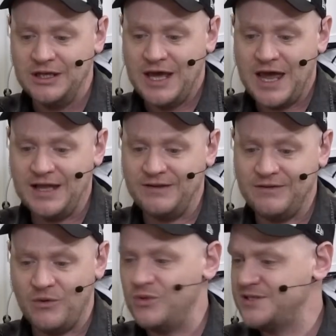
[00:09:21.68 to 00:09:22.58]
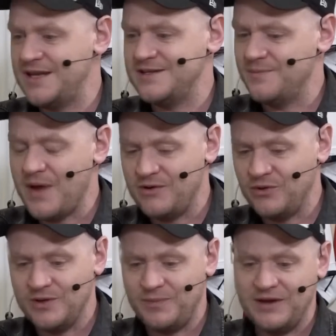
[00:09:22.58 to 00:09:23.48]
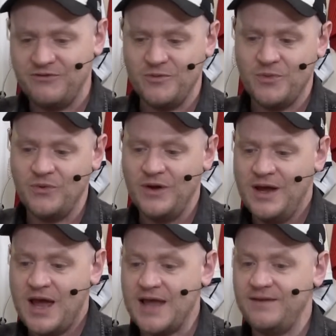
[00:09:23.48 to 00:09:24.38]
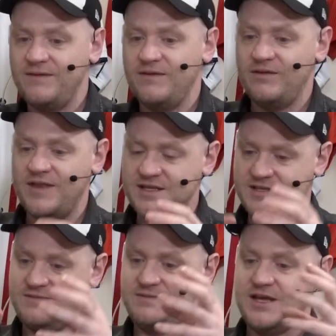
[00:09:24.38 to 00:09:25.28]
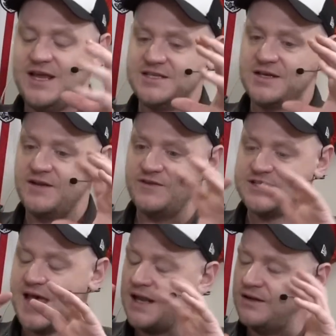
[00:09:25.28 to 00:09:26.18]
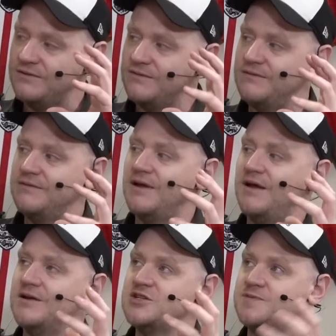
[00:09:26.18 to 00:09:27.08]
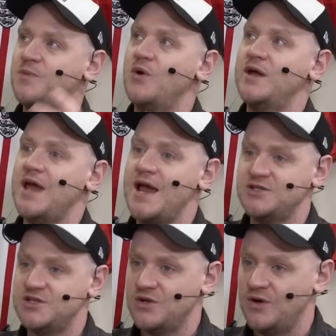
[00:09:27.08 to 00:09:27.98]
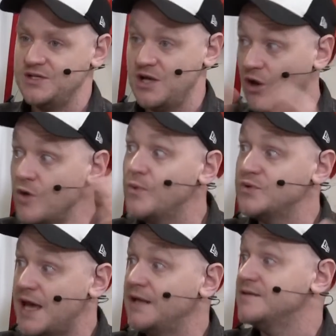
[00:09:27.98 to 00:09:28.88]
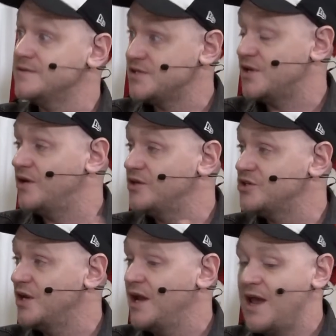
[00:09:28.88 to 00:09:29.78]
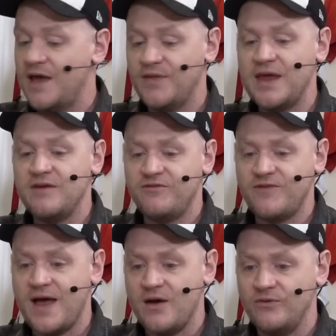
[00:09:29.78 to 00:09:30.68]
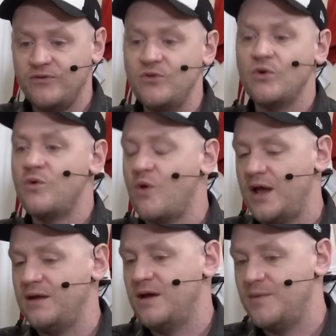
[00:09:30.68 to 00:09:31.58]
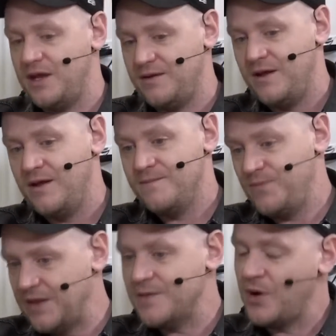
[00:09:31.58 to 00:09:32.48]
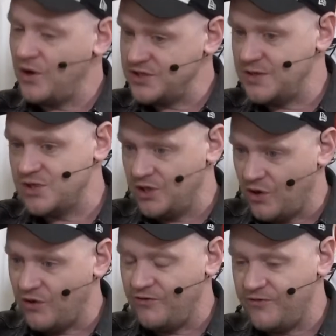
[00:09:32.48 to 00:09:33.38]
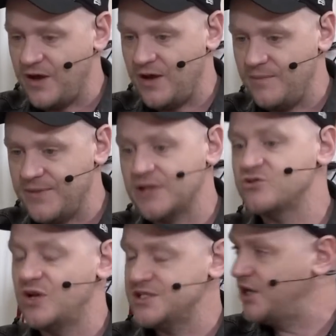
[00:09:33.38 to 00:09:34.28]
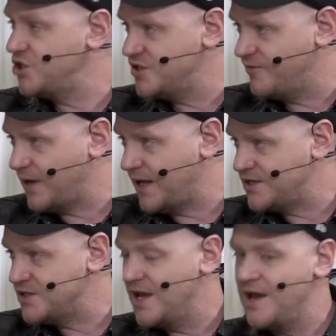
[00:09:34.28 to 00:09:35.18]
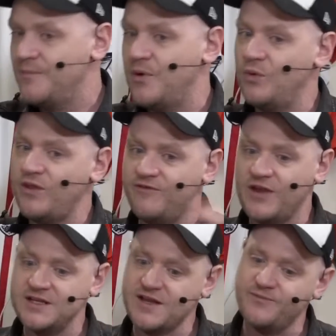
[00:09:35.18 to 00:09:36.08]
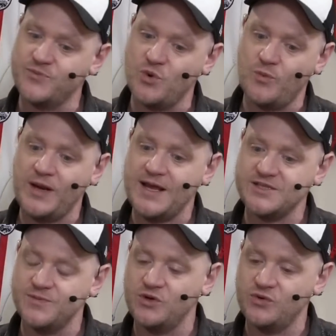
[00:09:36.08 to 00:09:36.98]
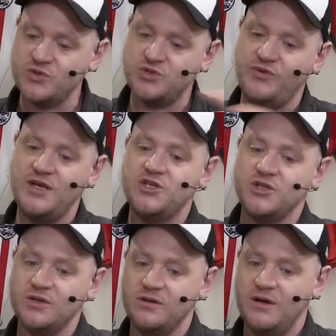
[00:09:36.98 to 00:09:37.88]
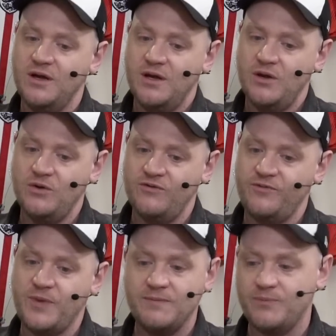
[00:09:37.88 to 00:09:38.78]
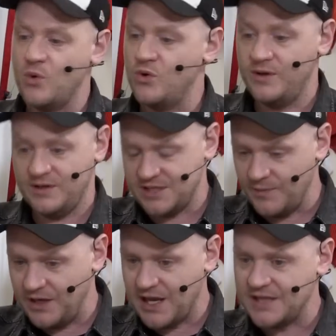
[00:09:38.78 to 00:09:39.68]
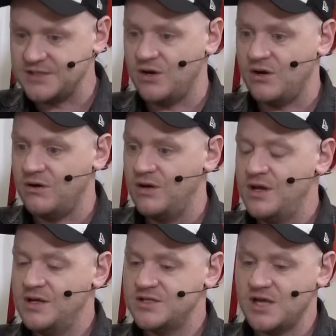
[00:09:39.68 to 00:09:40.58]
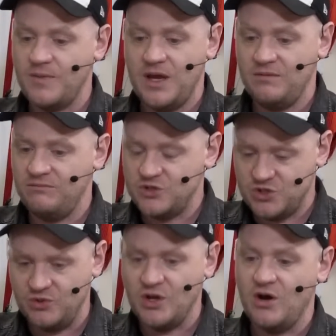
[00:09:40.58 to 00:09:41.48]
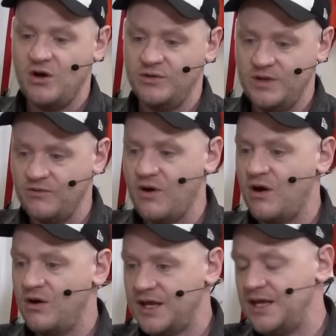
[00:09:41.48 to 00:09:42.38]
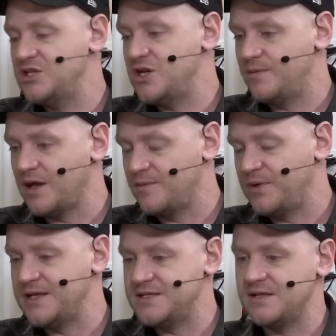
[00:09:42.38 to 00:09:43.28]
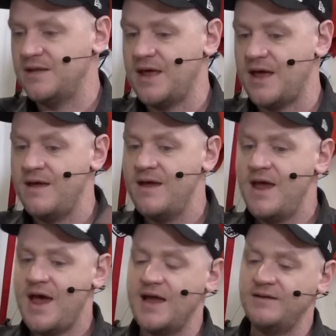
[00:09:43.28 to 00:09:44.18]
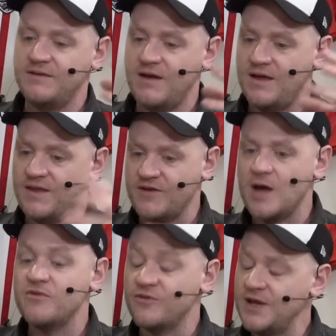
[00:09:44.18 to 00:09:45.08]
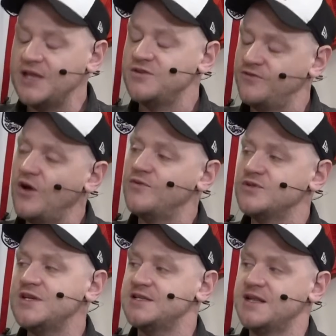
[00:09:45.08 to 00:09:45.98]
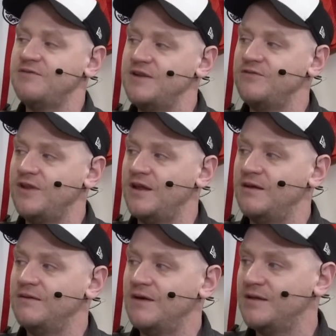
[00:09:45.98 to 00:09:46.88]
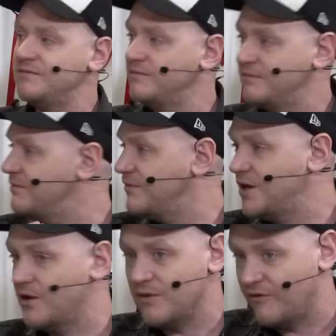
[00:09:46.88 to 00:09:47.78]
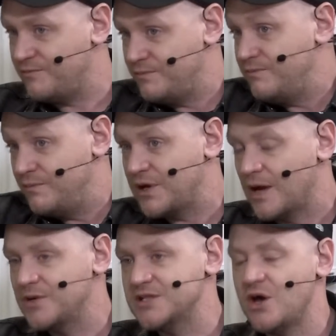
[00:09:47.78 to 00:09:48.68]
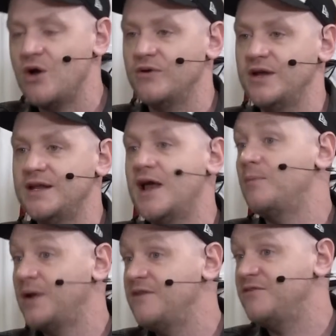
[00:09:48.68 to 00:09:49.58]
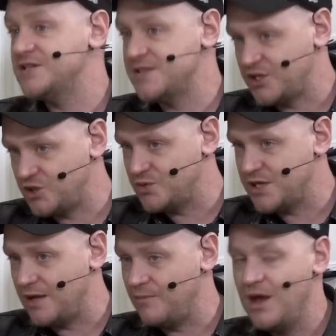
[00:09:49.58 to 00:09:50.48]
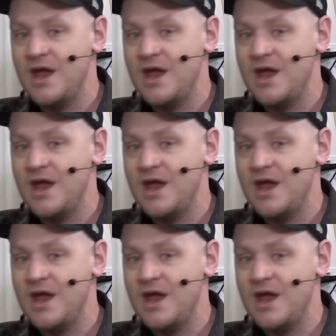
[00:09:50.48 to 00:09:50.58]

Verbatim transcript: and or seeing Maradona play football. And this is kind of a talent uh, spotting exercise, a global talent search, and they have found not quite. I mean, in the past there was a lot of um, naturalizations of players, but what they've done is they've brought players from across the region who have been born some in Qatar, some in Sudan, Iraq, Egypt, other places like that, and they've come from the age of five or six. They've lived here and you know have become Qatari and now play for this national team.